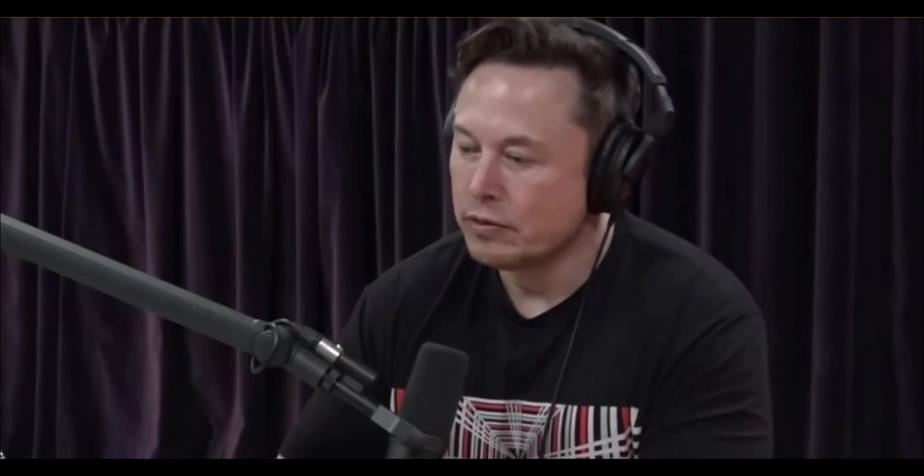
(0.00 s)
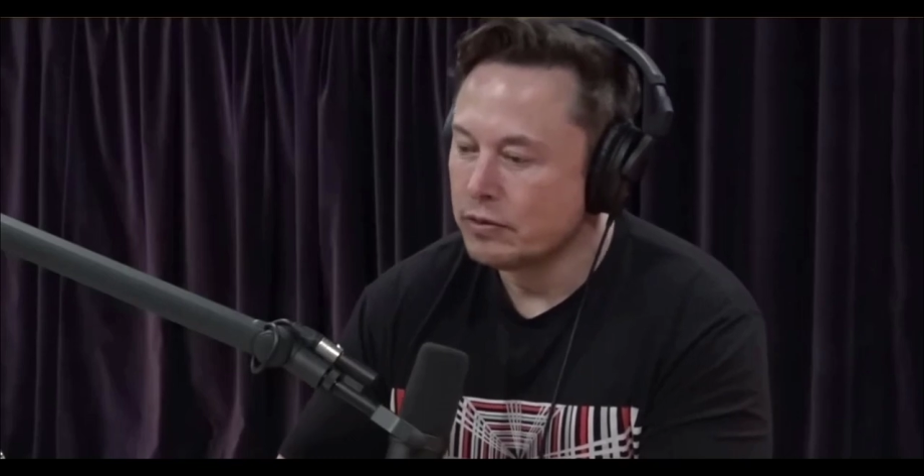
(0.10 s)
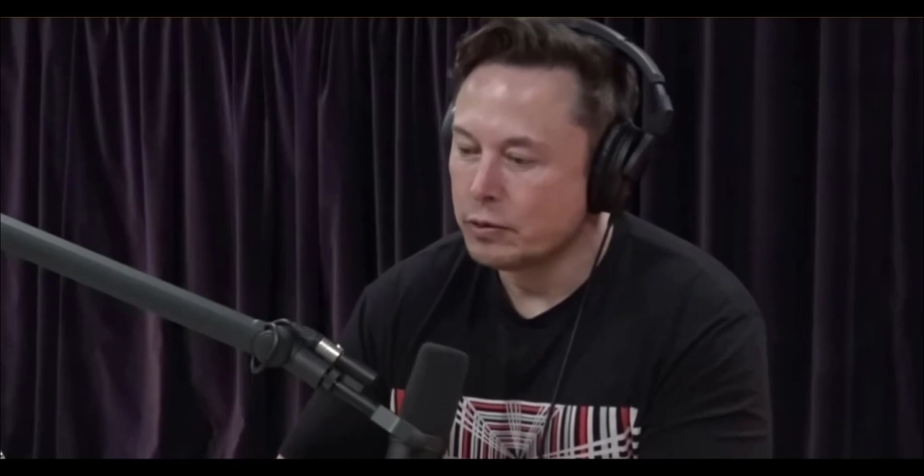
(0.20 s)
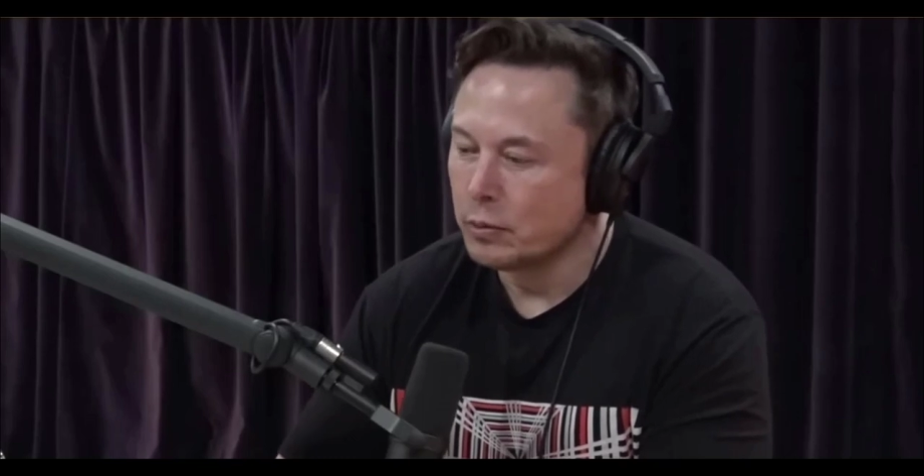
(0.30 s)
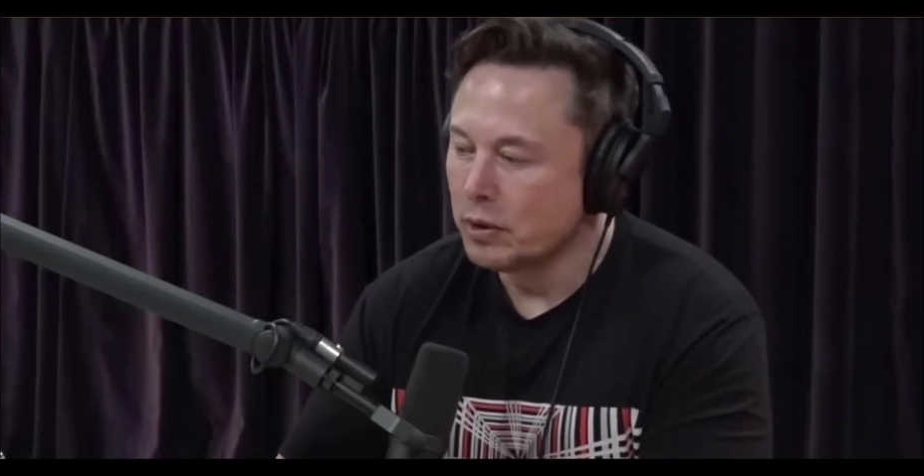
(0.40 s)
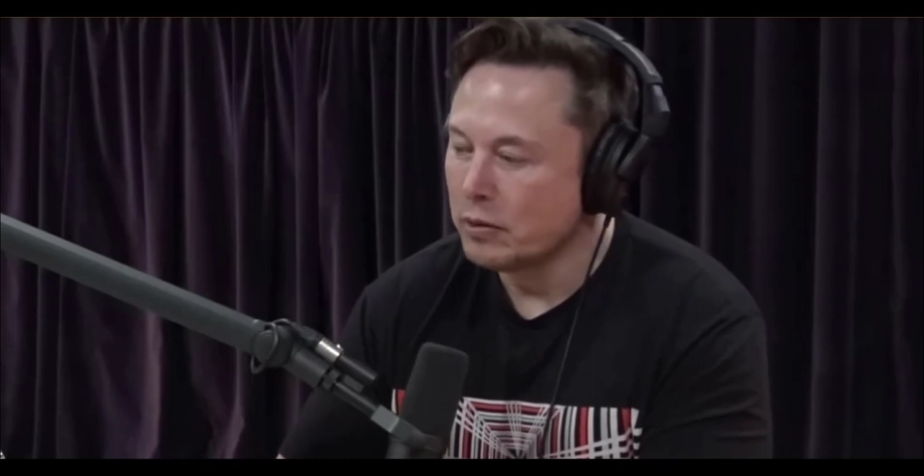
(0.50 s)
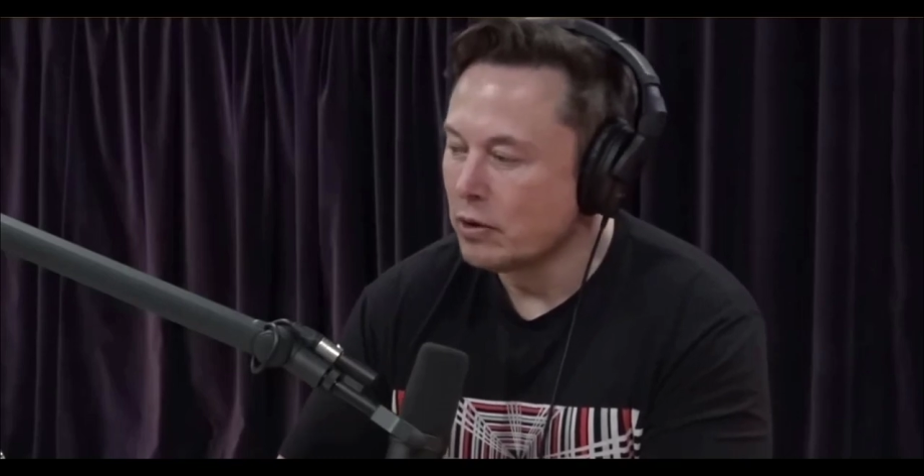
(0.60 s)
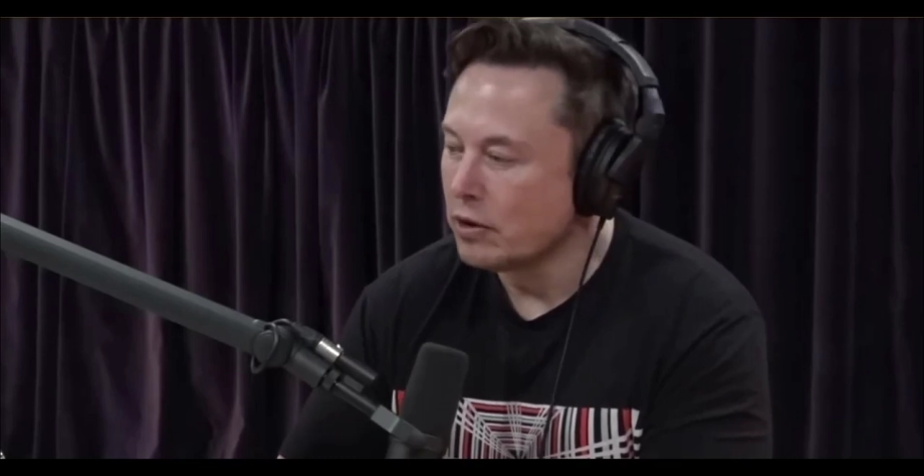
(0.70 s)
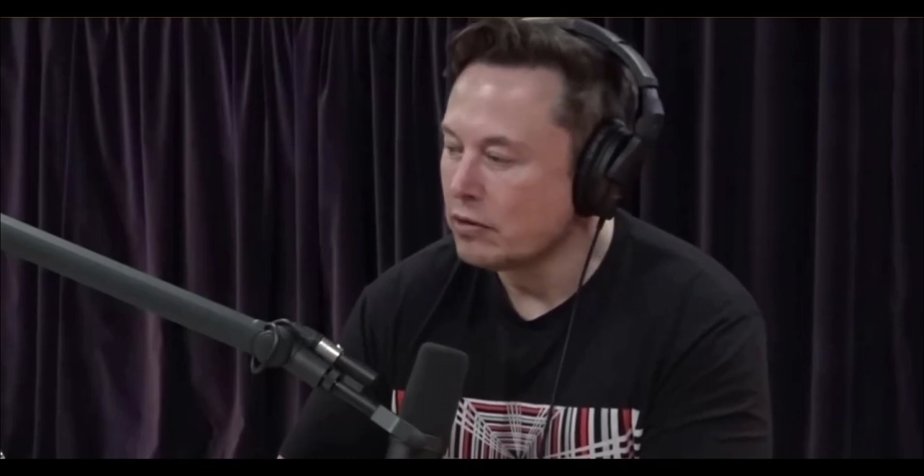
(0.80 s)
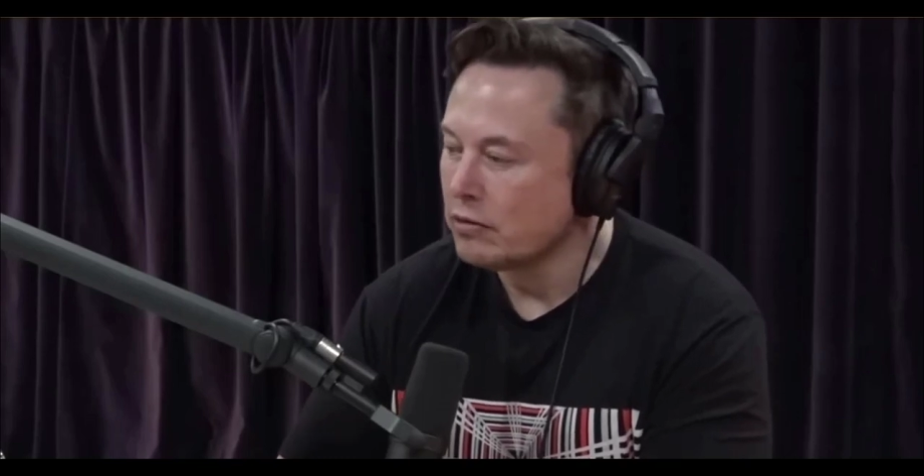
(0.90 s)
Supreme
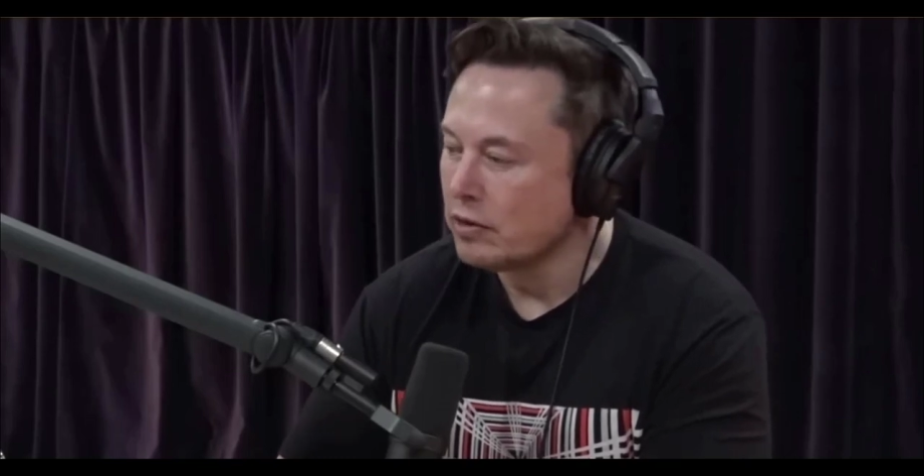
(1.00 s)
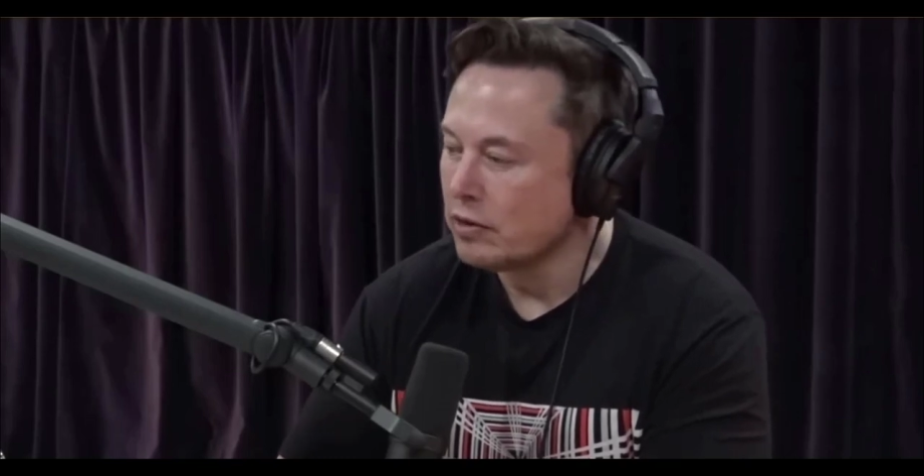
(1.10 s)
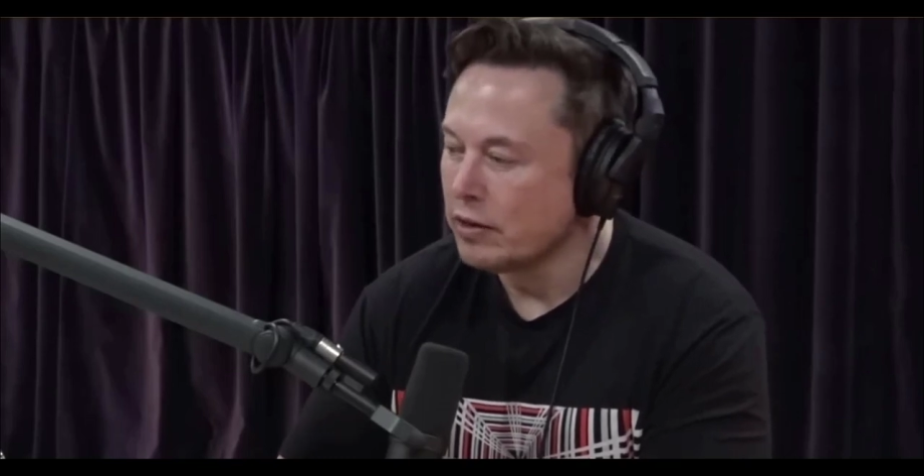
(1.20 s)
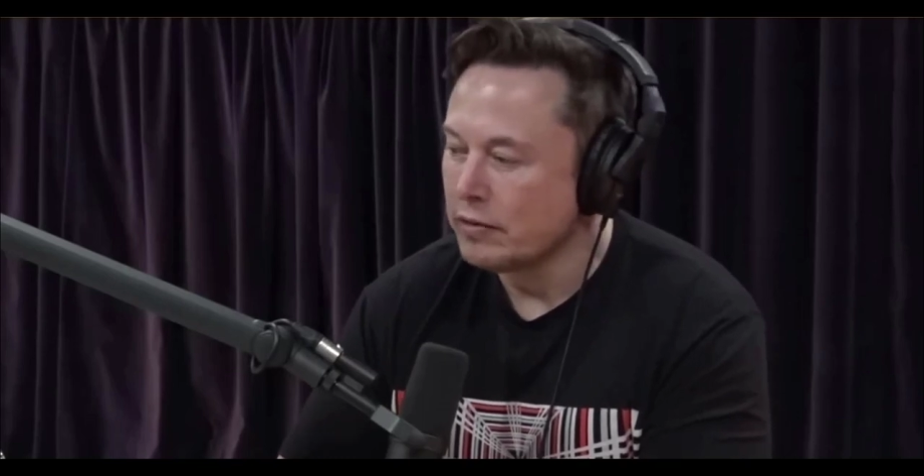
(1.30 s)
Court here,